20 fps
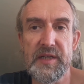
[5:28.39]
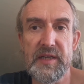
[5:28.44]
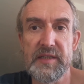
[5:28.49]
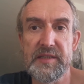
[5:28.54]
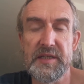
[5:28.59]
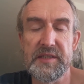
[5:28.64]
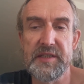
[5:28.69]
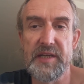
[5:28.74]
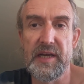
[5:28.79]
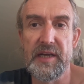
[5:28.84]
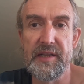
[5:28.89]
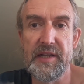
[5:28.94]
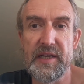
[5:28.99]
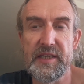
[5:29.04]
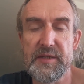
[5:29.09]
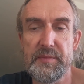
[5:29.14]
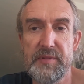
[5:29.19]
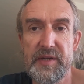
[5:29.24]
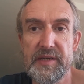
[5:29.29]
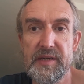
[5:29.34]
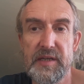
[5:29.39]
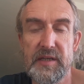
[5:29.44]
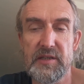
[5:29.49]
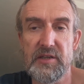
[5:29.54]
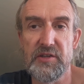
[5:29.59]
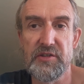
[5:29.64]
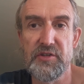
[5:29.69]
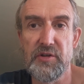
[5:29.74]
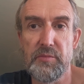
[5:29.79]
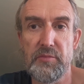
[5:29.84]
and as I say, they're split
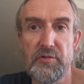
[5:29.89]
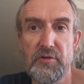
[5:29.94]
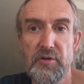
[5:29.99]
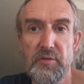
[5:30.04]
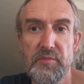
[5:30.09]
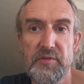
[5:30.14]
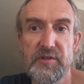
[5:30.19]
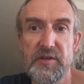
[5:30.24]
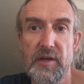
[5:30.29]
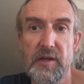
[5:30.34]
into subgroups,